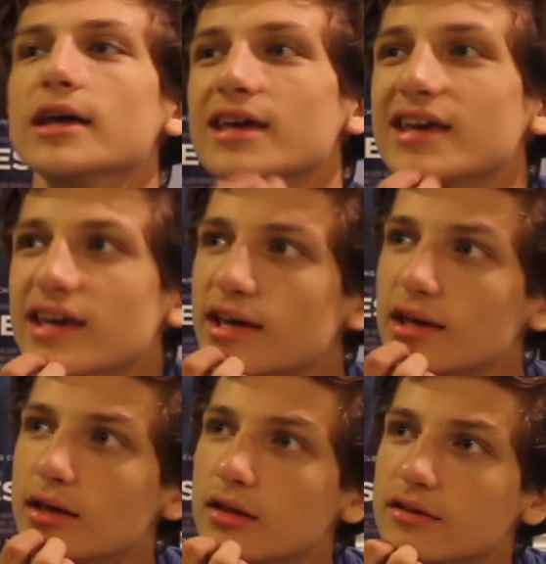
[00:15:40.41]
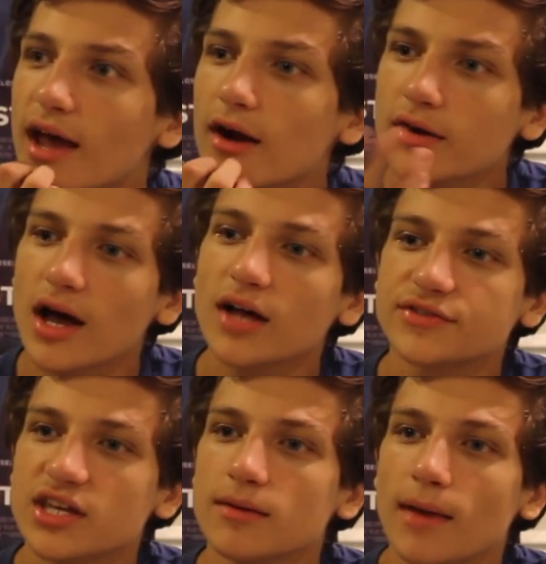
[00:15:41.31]

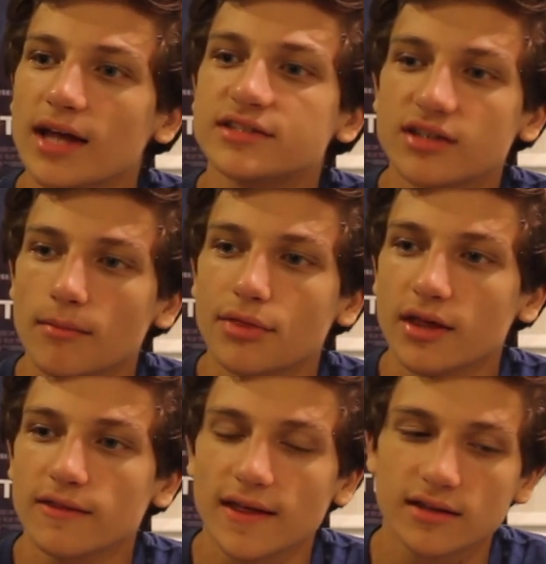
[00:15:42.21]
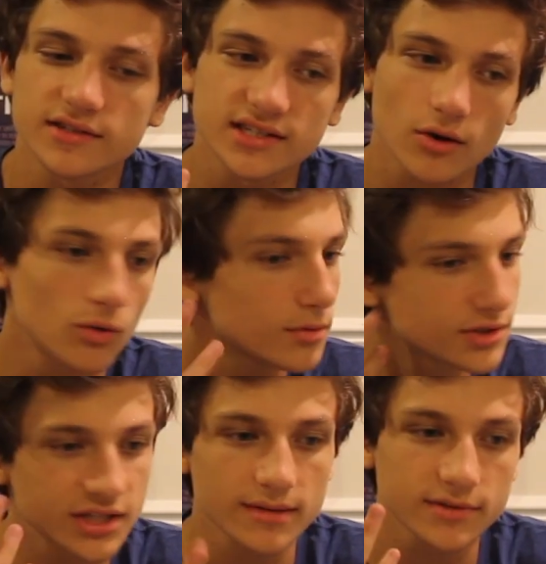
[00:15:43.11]
Aronofsky made something that
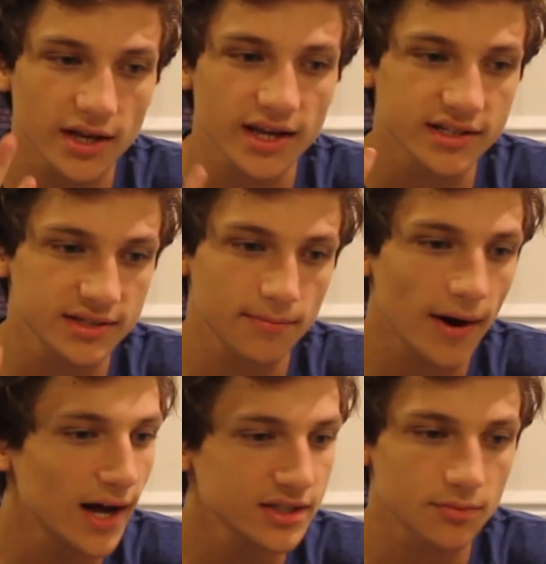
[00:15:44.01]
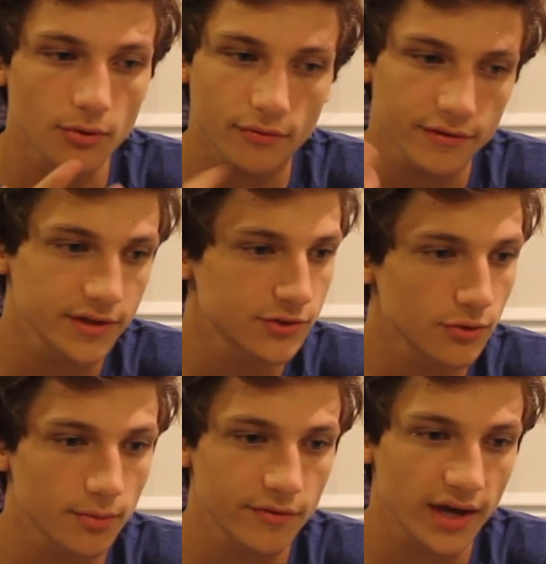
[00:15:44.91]
almost seems like it's impossible for this
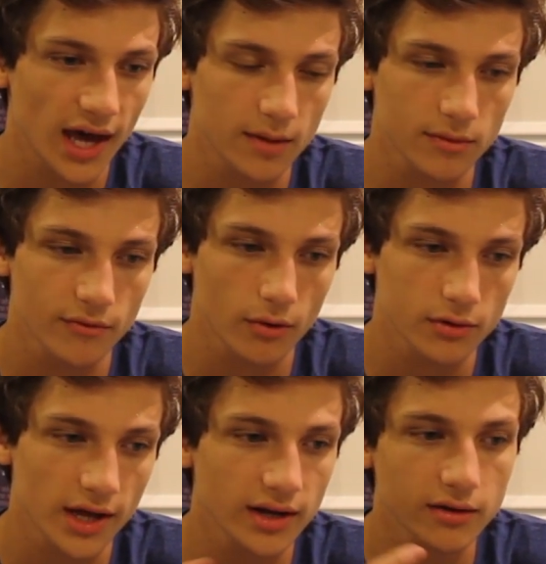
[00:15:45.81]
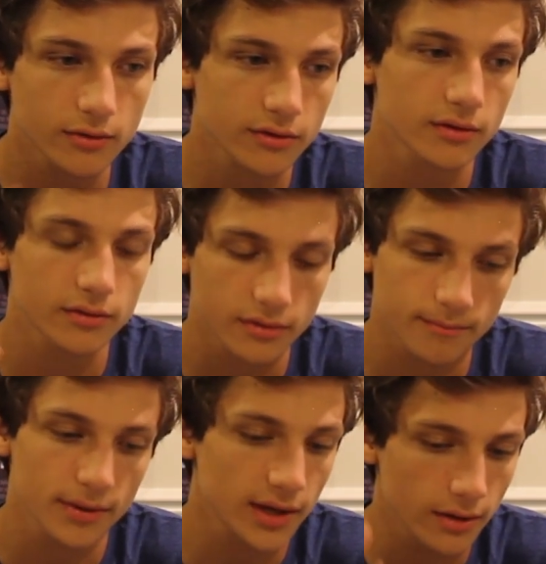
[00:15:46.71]
group of Academy voters. And I know the
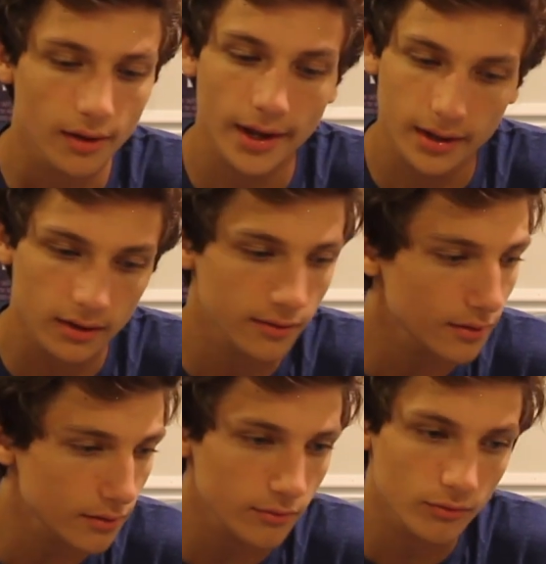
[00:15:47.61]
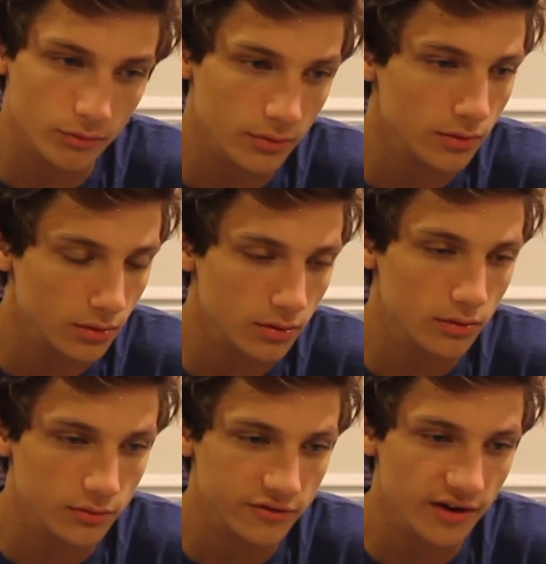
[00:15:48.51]
big, like,
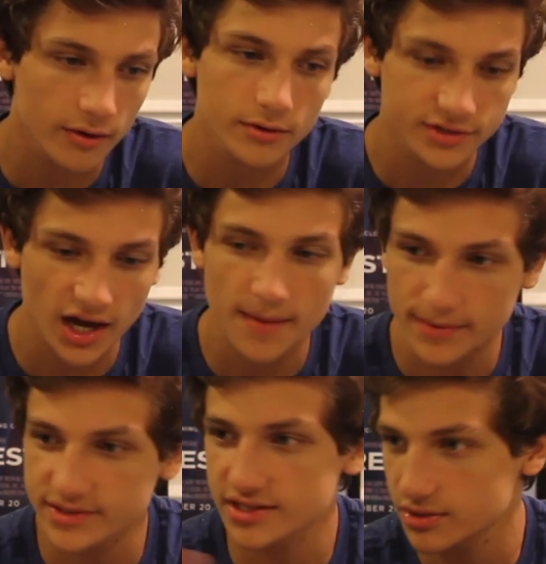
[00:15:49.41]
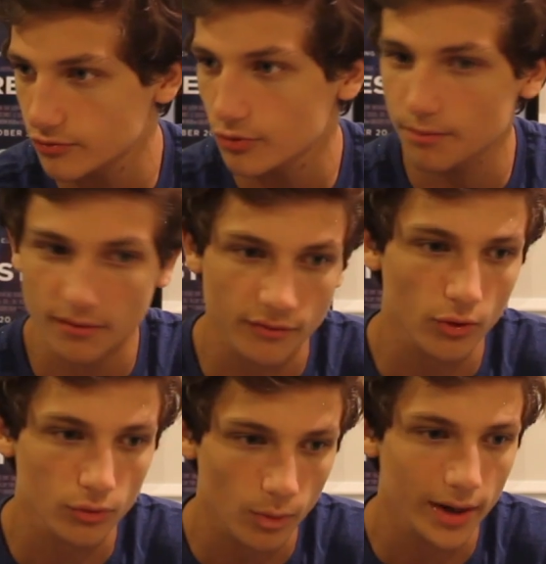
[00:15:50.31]
stereotype is it's a group of
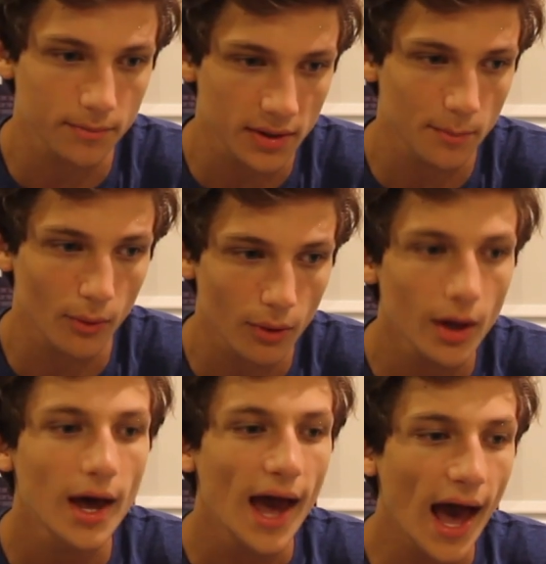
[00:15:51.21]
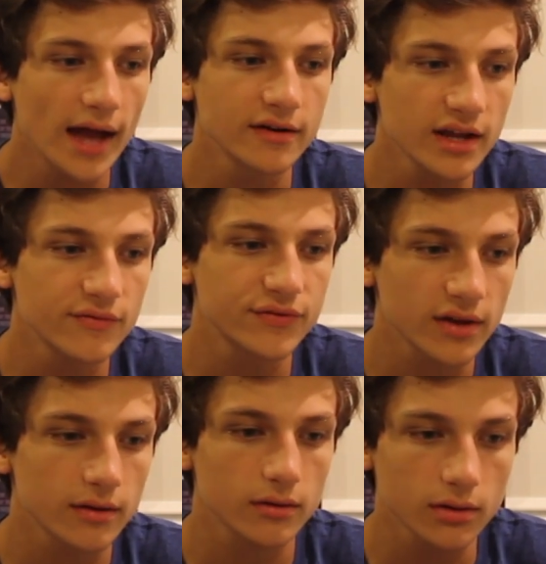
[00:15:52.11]
old white people. And
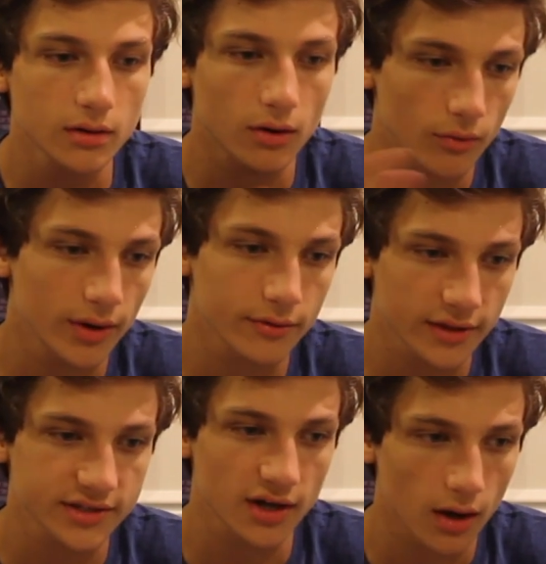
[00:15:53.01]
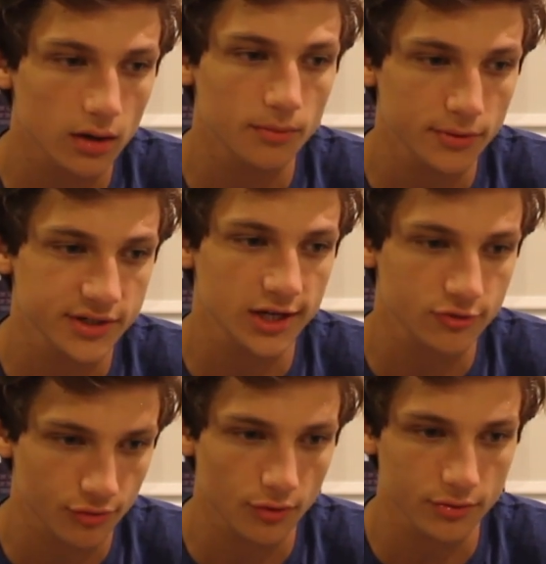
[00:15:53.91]
if, you know, whether that's 100%
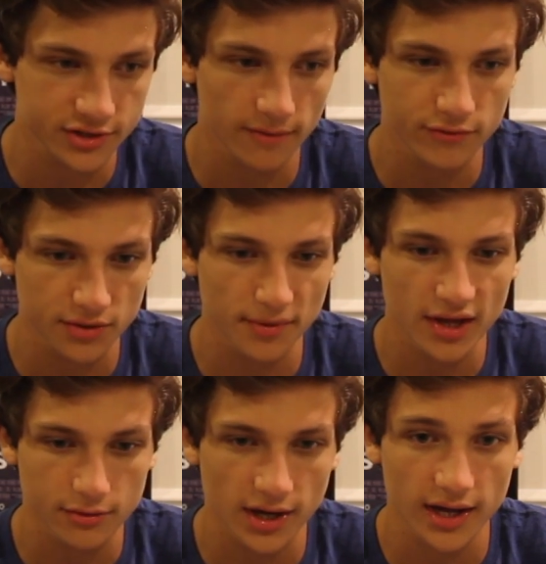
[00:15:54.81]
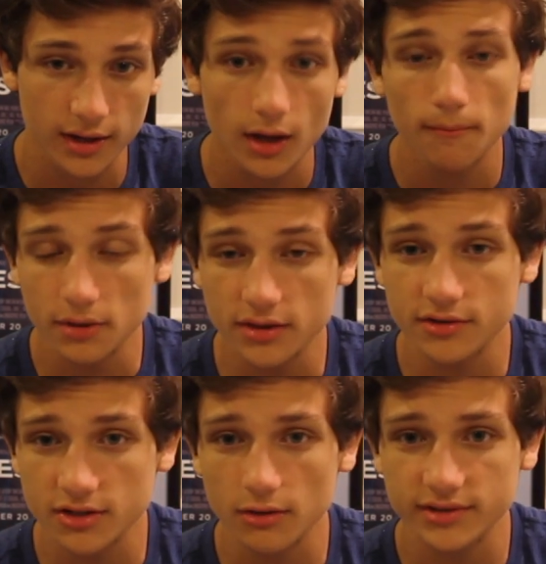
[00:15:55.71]
true is up for debate or not. But
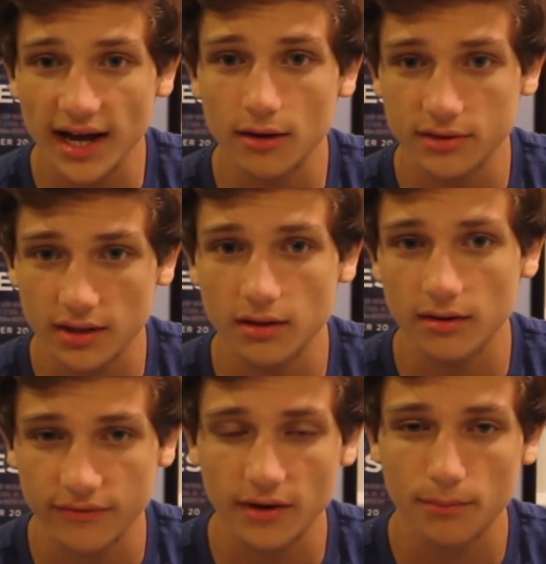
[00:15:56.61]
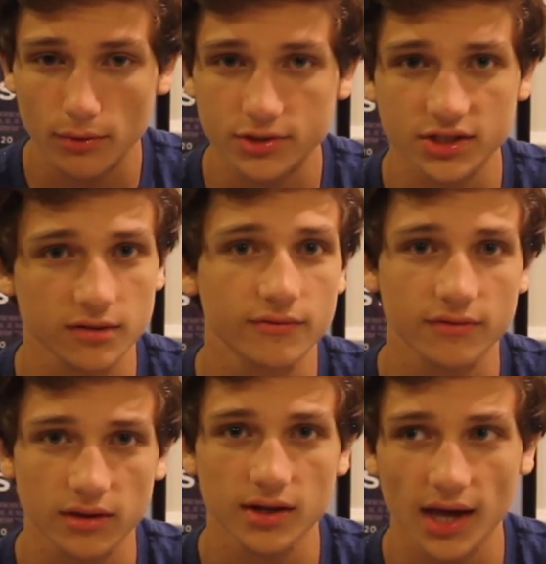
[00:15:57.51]
there's no doubt that a fair portion
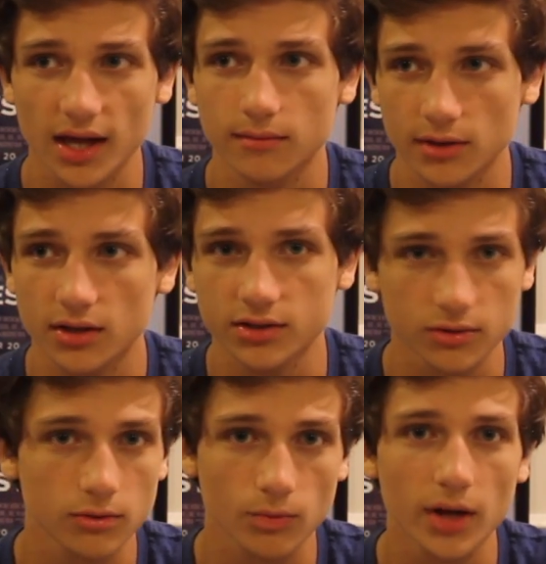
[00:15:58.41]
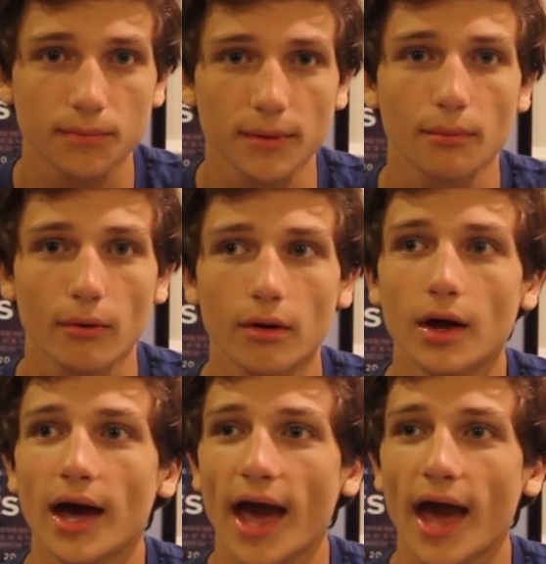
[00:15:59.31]
of the Academy is old white people.